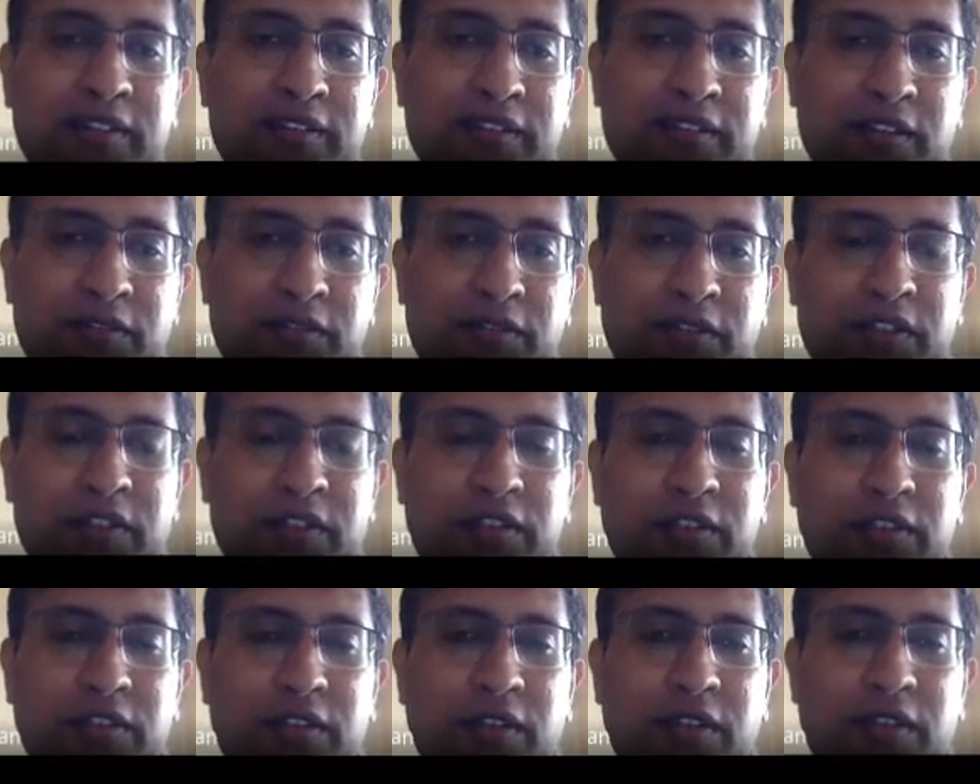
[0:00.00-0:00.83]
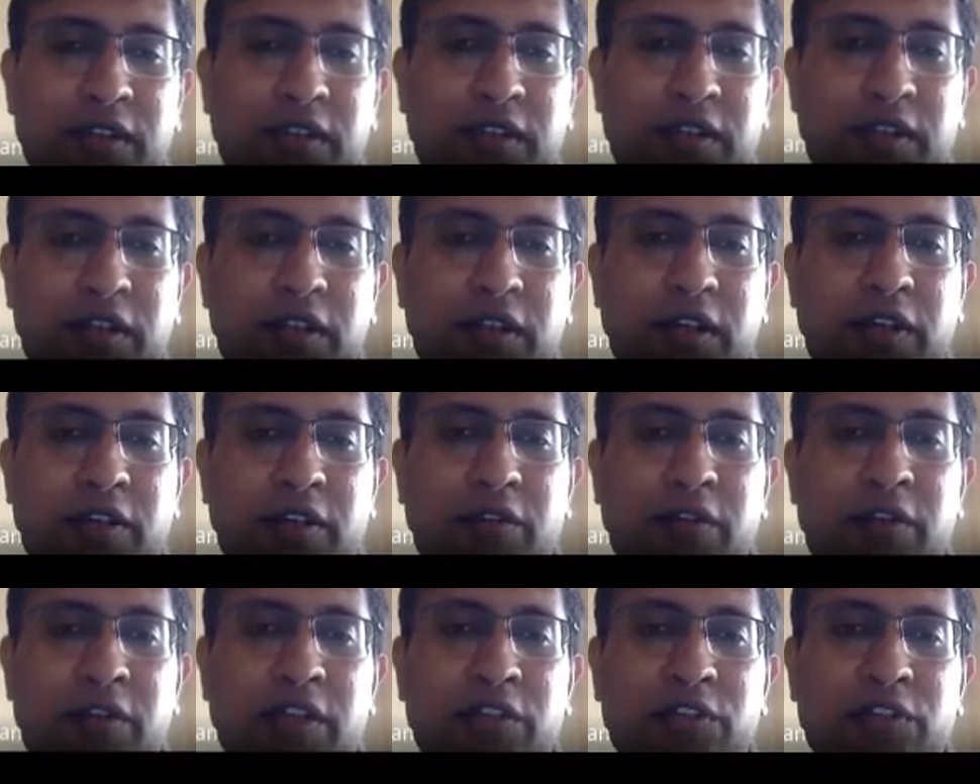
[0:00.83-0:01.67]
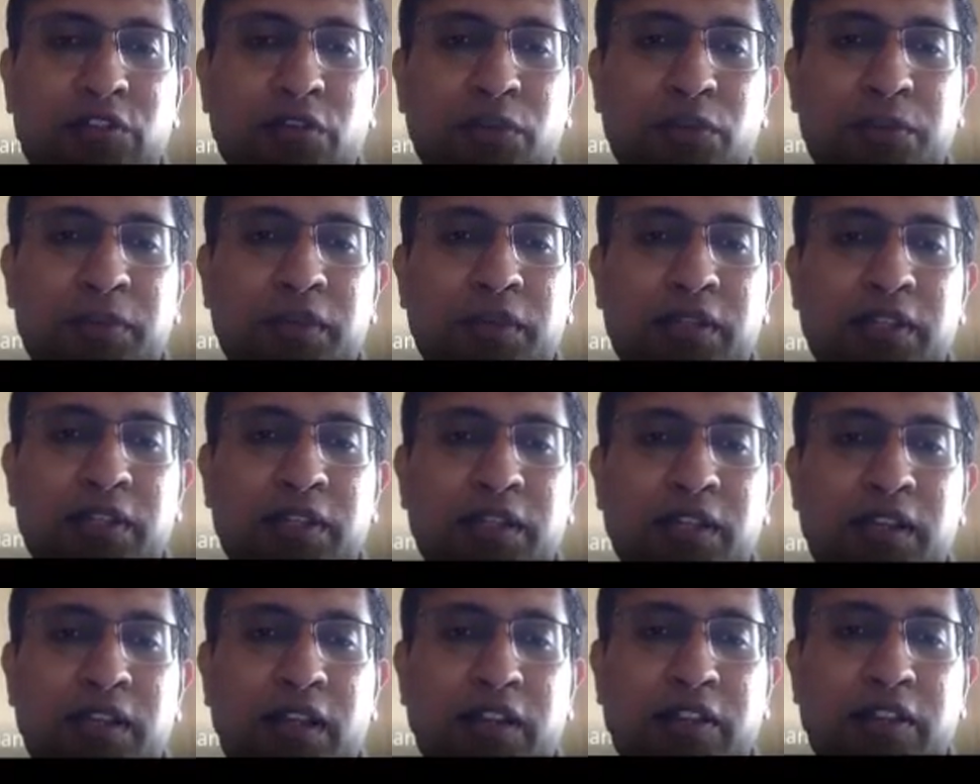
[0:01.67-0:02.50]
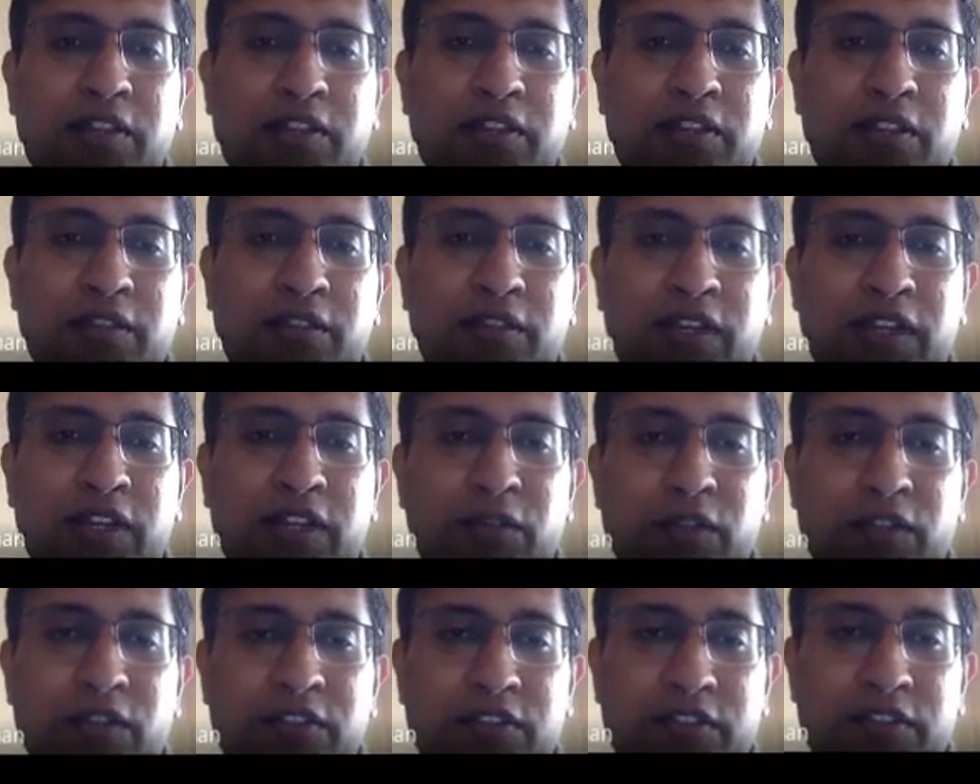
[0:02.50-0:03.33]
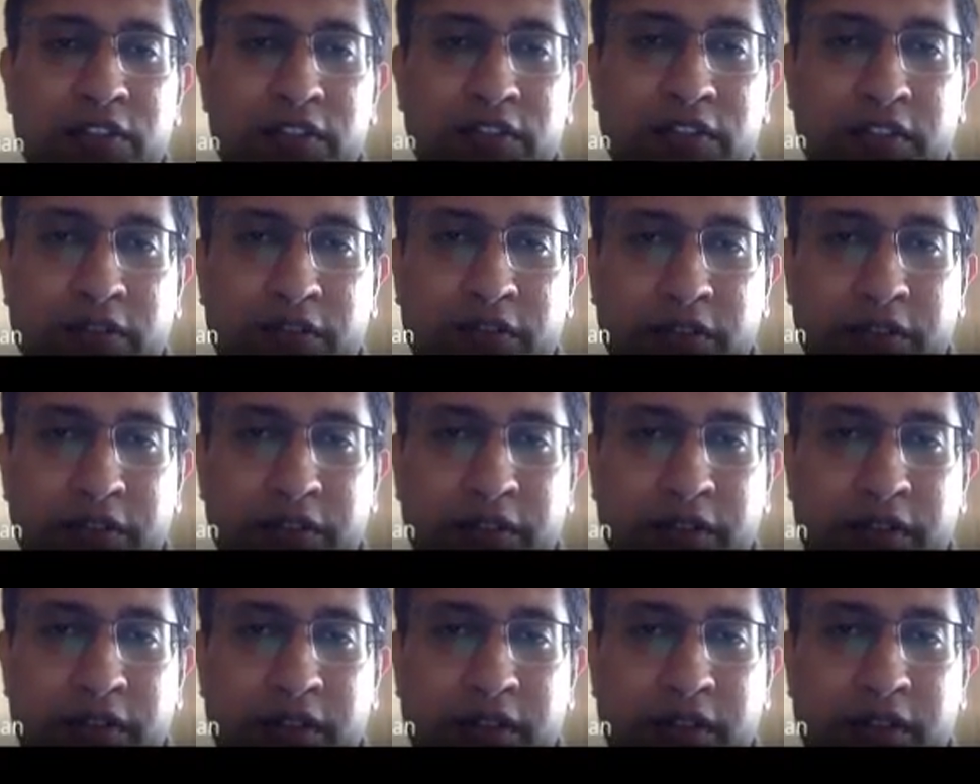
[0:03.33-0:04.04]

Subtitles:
surface, we assume that the interactions are van der Waals driven.